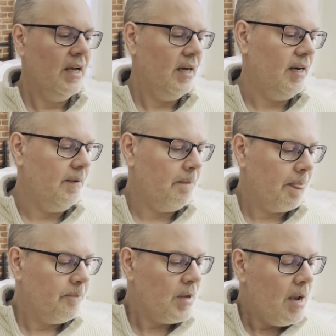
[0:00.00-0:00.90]

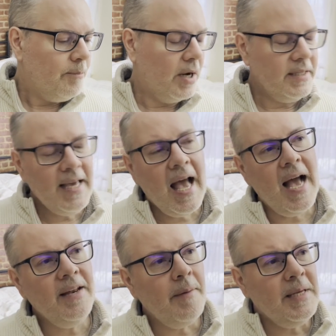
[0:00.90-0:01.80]
Um, but
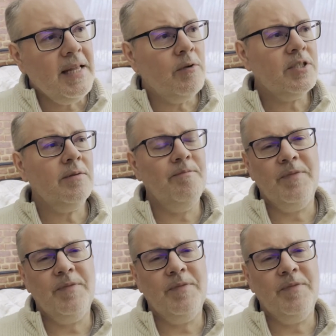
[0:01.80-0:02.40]
yeah, and I mean, there was some,